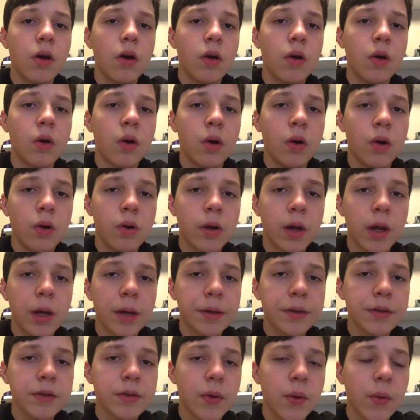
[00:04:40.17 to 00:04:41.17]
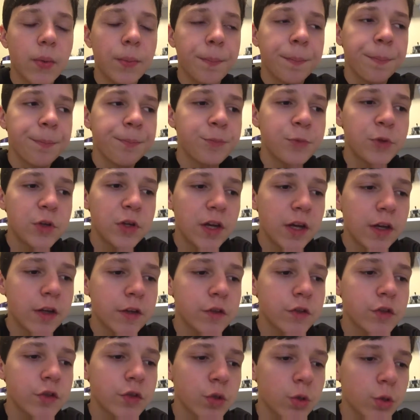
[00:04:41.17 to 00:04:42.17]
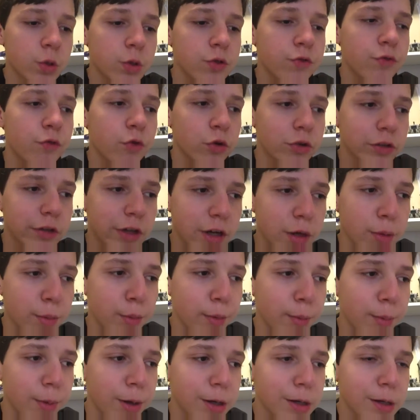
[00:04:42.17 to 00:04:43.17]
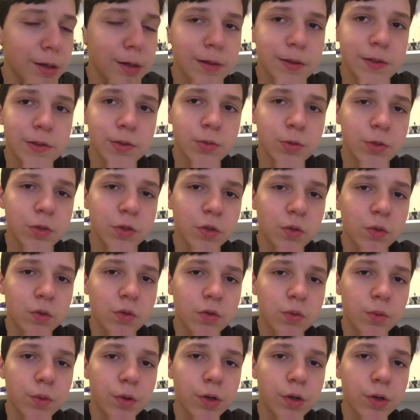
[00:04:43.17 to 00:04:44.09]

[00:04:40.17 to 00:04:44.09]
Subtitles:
Okay. So today's search for cameraman's results